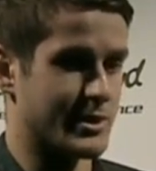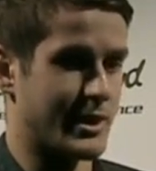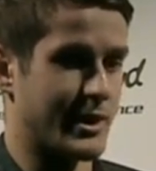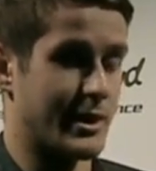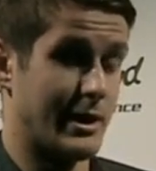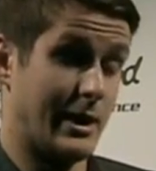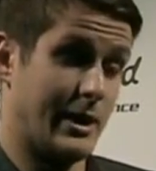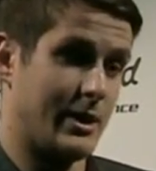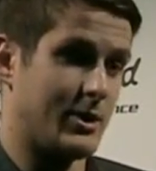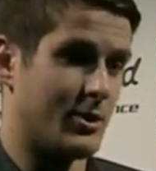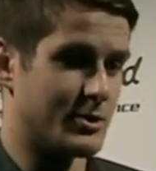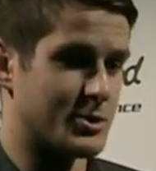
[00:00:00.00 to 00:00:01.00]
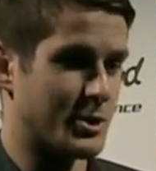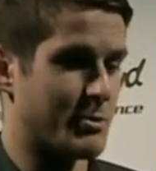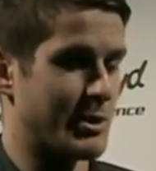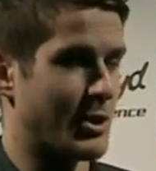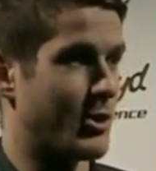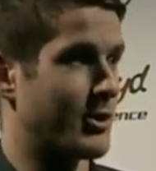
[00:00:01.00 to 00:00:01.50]
And it took a
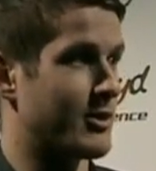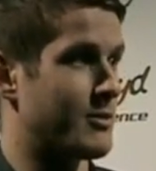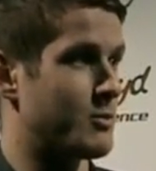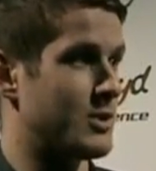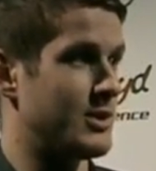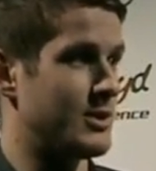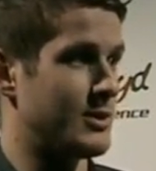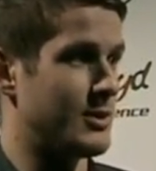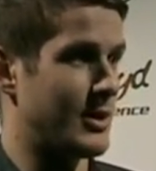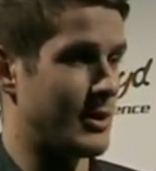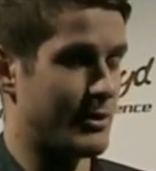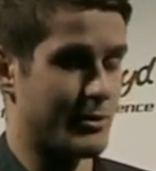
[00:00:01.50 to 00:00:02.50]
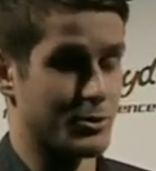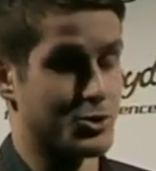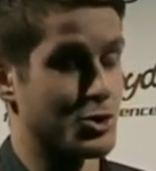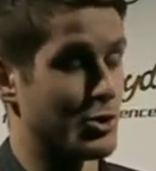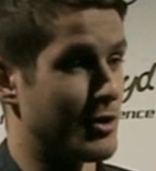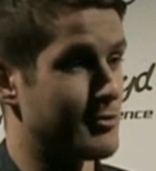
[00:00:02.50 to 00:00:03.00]
bit longer than we
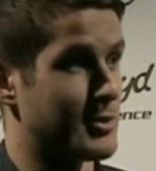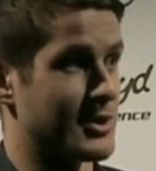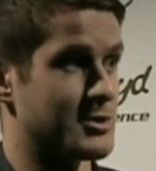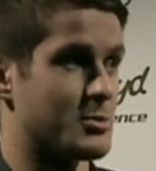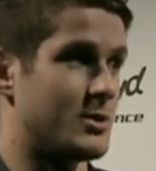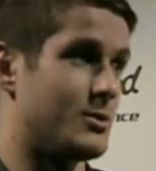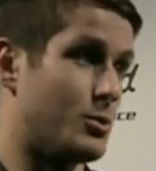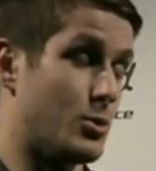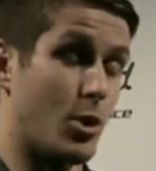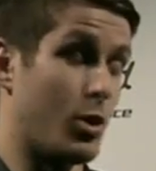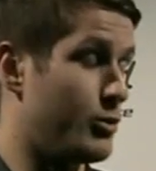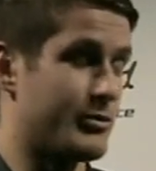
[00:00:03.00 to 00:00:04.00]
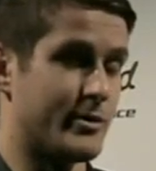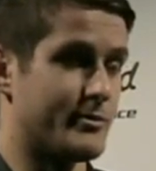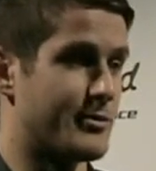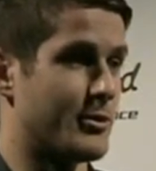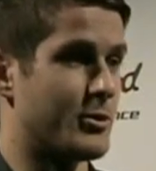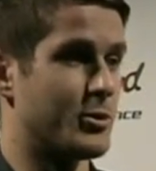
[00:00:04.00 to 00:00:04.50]
should have, because we were all over them
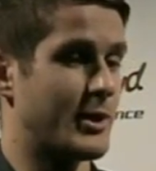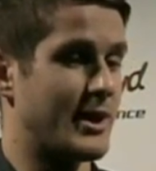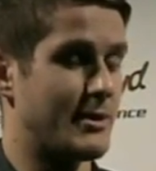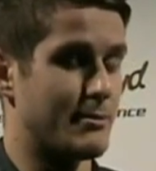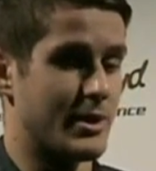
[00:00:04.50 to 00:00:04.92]
for the whole game.